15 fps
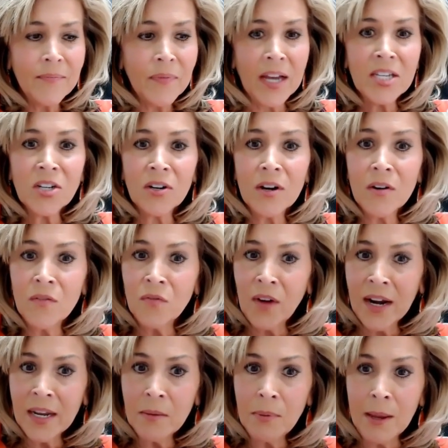I started
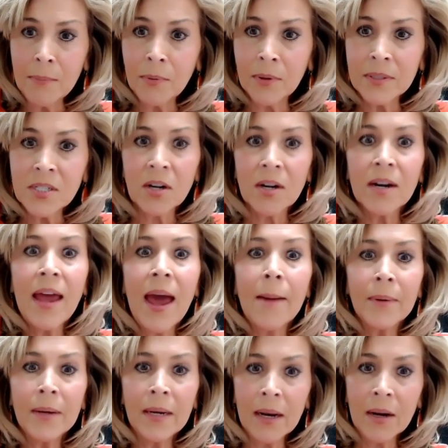inviting people. It started
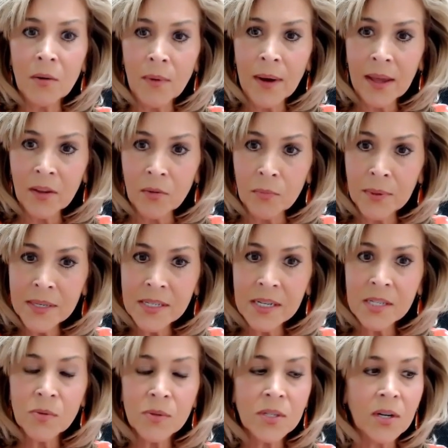happening on a regular
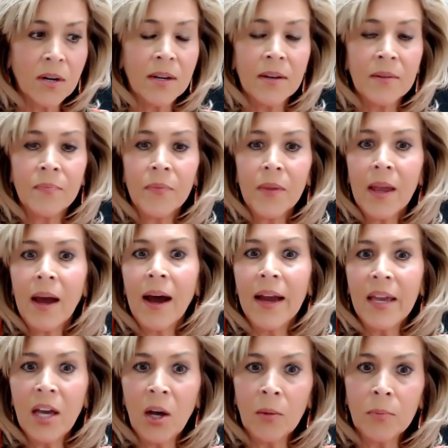business.
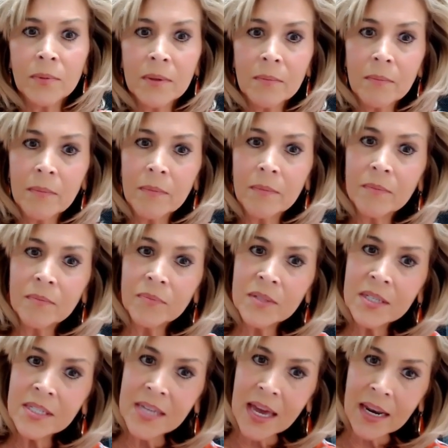I helped
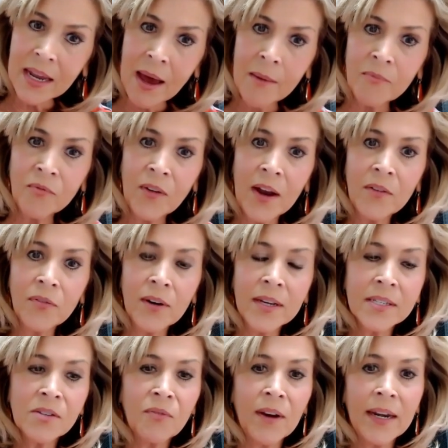set up Five
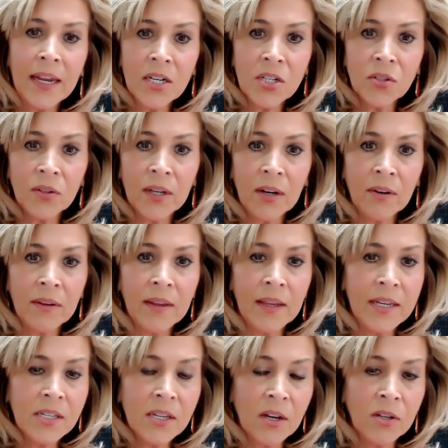Rings Financial here on the
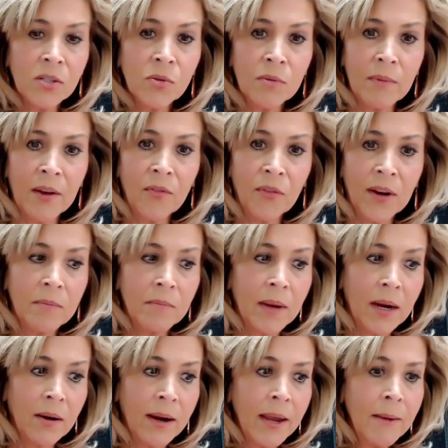East Coast with my friend
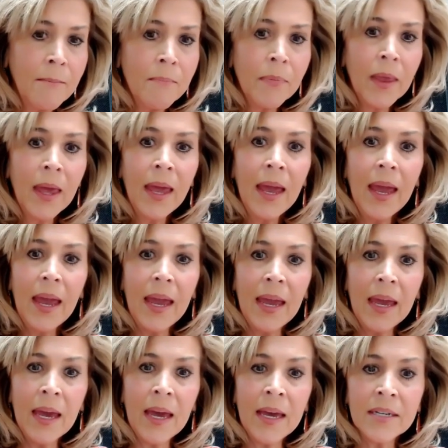Mary.
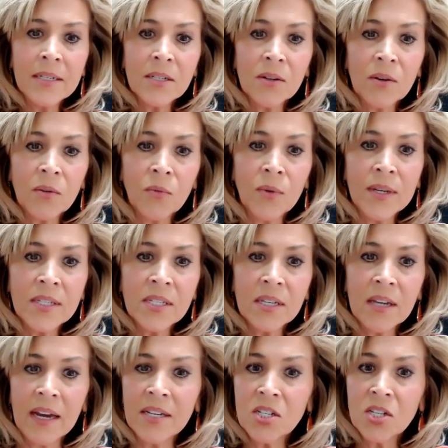And
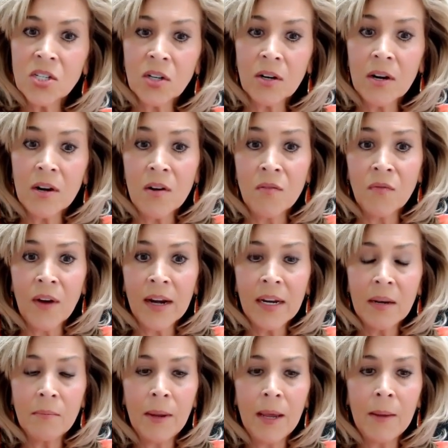I just started
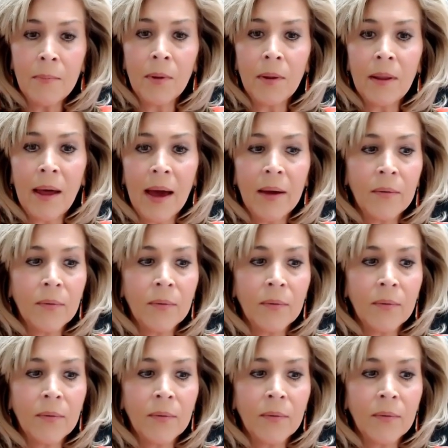inviting people.